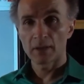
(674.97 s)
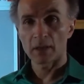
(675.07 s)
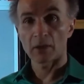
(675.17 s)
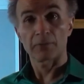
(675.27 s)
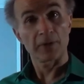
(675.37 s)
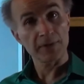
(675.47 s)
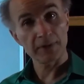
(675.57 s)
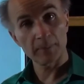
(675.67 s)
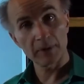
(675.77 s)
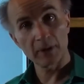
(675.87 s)
Our first
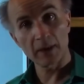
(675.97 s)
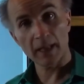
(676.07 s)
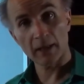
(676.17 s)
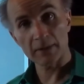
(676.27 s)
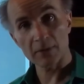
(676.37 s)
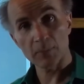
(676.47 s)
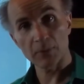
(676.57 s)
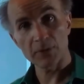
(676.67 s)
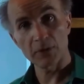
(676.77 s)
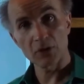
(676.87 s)
step in the analysis
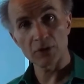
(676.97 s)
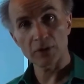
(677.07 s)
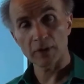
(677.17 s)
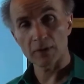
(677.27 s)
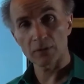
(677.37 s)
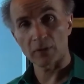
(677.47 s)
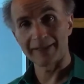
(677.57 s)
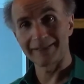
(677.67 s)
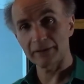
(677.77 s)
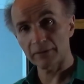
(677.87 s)
procedure is to
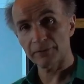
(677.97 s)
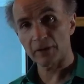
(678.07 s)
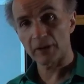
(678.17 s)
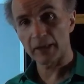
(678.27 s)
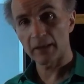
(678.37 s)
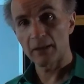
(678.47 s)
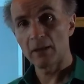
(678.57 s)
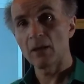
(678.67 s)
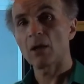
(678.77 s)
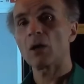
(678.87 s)
identify
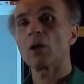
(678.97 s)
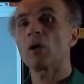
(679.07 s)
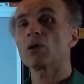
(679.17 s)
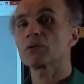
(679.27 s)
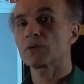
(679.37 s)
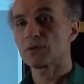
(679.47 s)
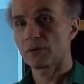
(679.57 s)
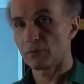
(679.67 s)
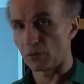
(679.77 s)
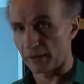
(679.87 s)
all sources
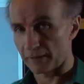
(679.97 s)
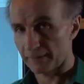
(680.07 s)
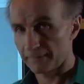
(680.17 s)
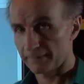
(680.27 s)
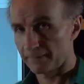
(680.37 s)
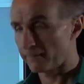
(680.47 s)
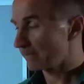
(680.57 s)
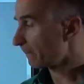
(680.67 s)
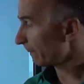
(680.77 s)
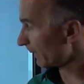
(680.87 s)
of noise.
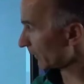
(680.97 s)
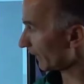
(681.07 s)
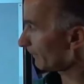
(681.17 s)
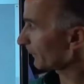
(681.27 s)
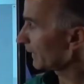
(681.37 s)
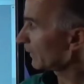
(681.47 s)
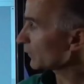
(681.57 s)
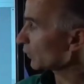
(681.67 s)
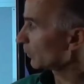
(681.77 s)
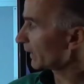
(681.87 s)
Okay,
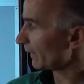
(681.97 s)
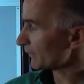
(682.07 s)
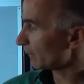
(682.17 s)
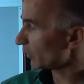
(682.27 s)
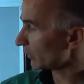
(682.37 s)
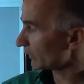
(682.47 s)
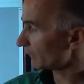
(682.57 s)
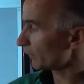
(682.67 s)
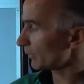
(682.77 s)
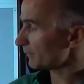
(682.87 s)
so we have some 1 over
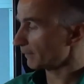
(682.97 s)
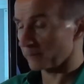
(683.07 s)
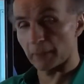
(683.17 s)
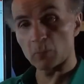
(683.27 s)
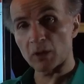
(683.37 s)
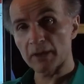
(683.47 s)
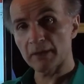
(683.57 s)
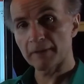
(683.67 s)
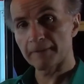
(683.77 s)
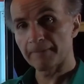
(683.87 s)
F noise from M1,
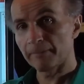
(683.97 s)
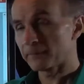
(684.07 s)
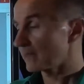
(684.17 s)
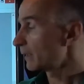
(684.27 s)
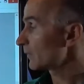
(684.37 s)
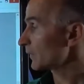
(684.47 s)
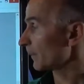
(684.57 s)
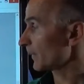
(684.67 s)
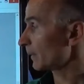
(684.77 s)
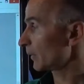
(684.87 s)

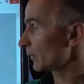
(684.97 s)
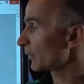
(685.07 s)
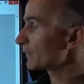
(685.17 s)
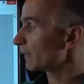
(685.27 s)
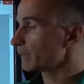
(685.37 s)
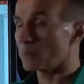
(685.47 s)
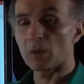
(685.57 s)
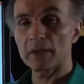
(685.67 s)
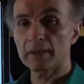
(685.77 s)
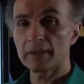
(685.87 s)
some thermal noise from
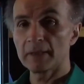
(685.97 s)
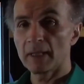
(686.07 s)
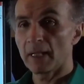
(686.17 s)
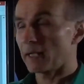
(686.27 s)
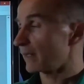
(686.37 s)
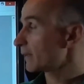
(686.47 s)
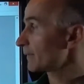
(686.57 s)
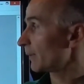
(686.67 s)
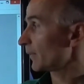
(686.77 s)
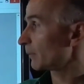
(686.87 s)
M1, and then
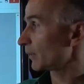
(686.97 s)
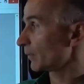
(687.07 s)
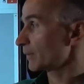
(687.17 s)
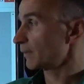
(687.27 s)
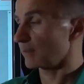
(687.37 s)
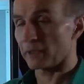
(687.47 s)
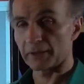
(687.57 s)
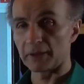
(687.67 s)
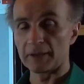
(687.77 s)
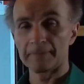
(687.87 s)
some thermal noise from
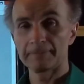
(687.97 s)
RD.